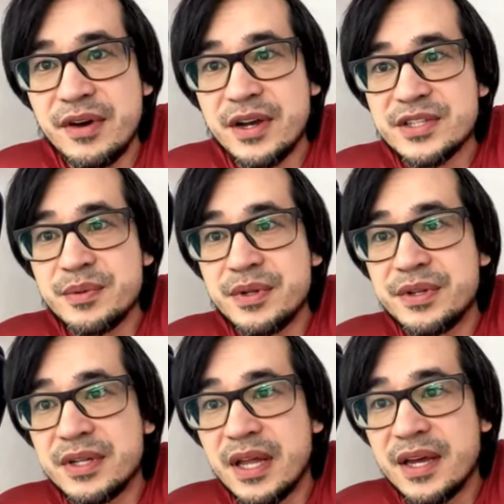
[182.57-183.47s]
Oswald
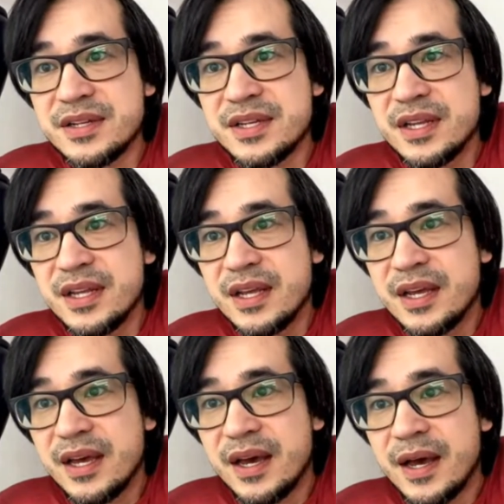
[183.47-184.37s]
a lot.
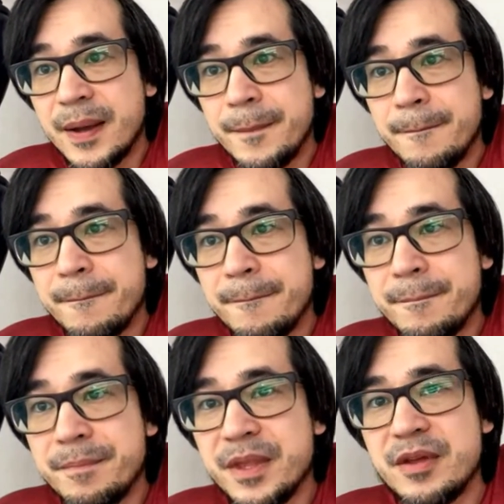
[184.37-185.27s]
I'm
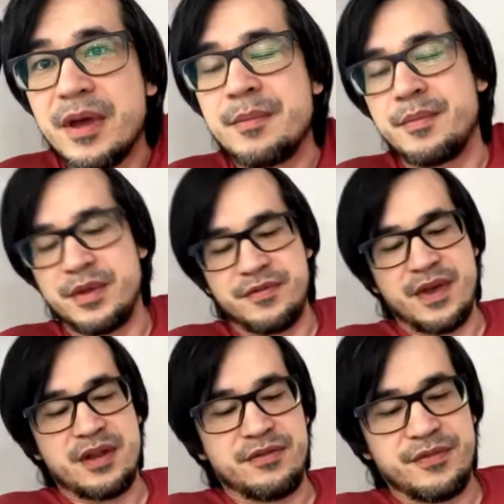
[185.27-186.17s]
a big
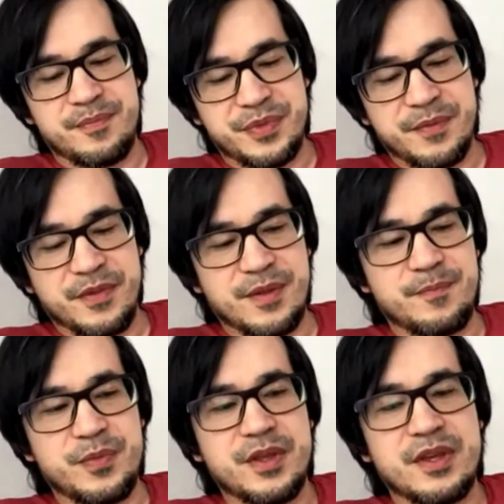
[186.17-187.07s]
fan of
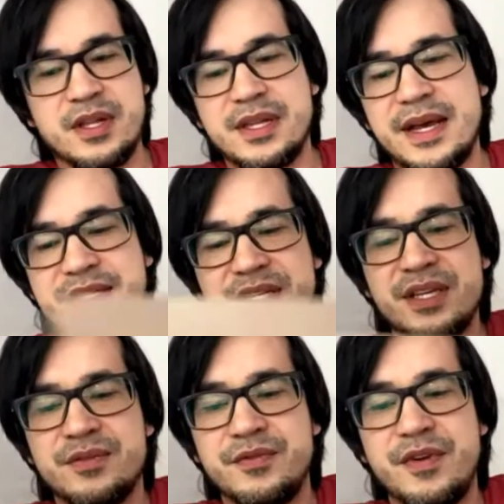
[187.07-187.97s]

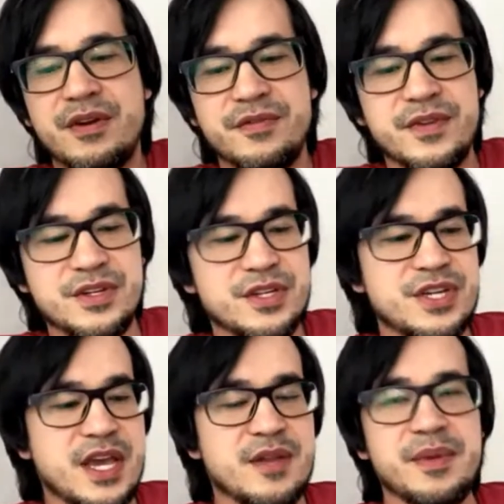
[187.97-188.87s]
classic and very
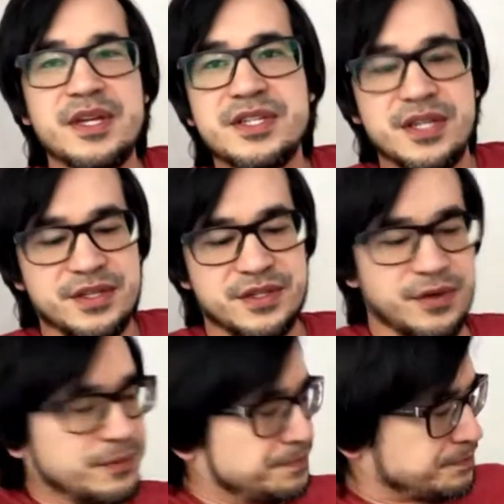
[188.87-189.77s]
vintage animation, and so